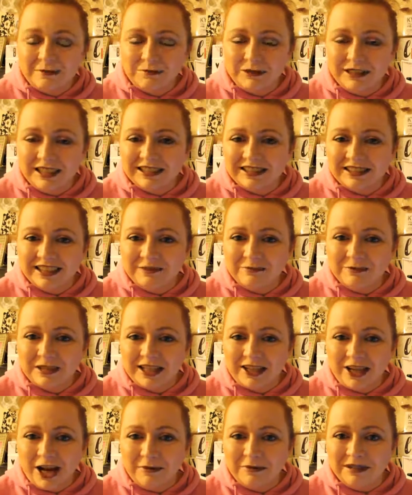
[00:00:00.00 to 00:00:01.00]
please leave me
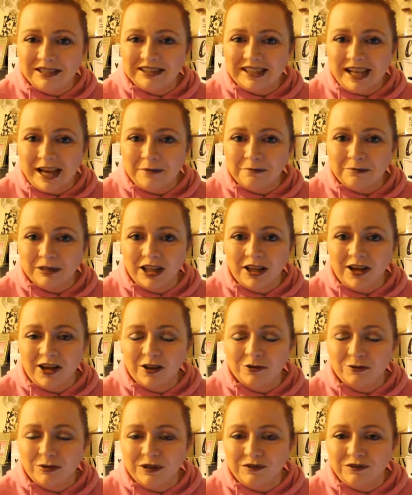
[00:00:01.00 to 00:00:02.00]
a comment down
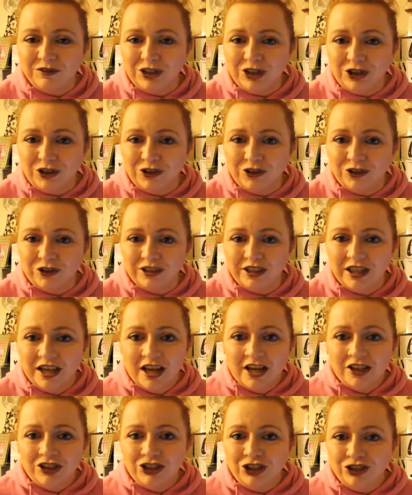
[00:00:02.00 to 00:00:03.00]
below with your
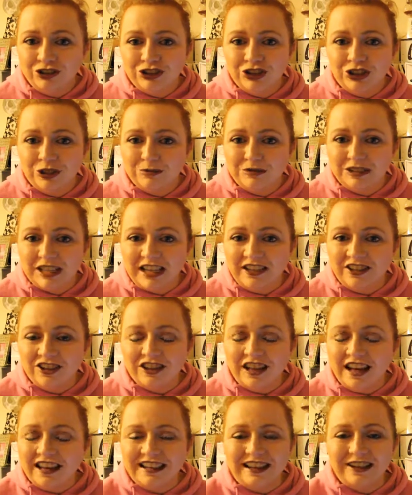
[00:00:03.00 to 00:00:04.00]
YouTube
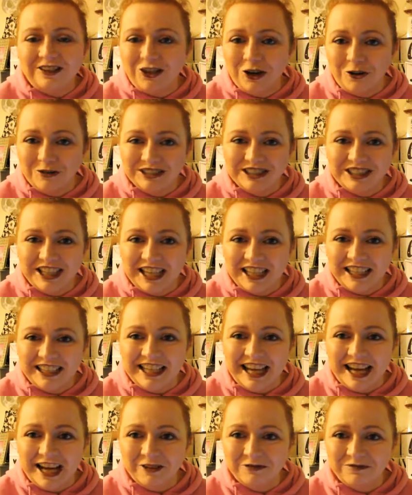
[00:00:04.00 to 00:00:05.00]
channel and I'll go and check it
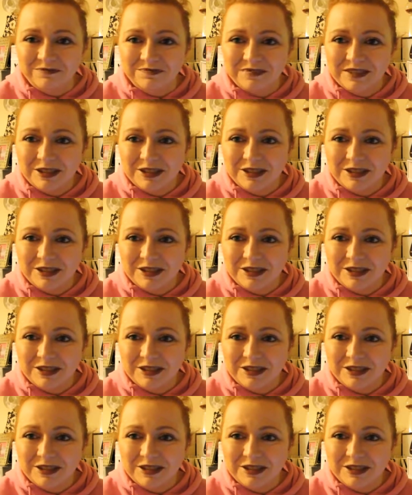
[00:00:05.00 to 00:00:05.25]
out.